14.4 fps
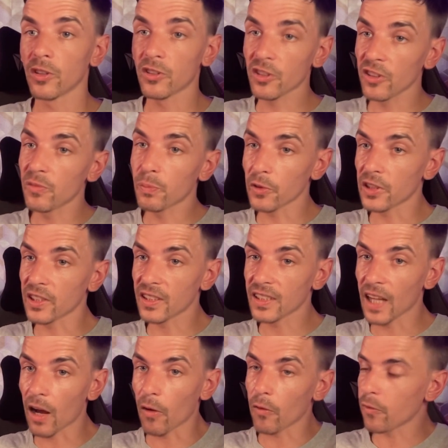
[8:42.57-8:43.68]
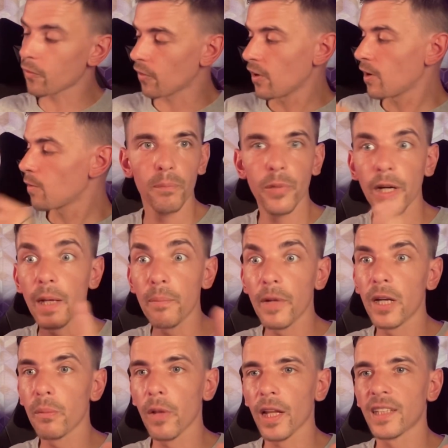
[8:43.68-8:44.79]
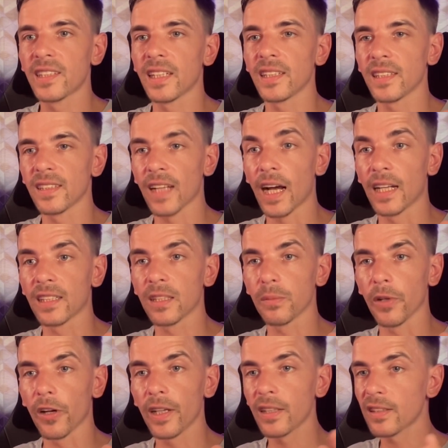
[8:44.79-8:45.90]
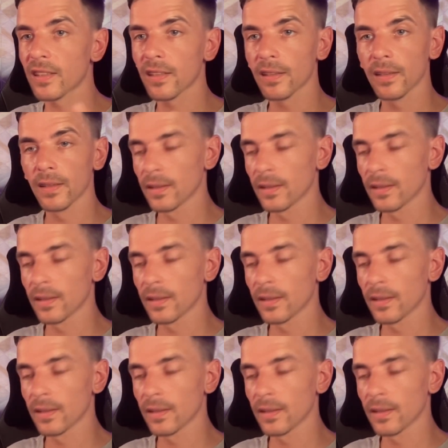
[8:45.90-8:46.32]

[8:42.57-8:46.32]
the toothbrush itself, pretty minimalistic design to be honest.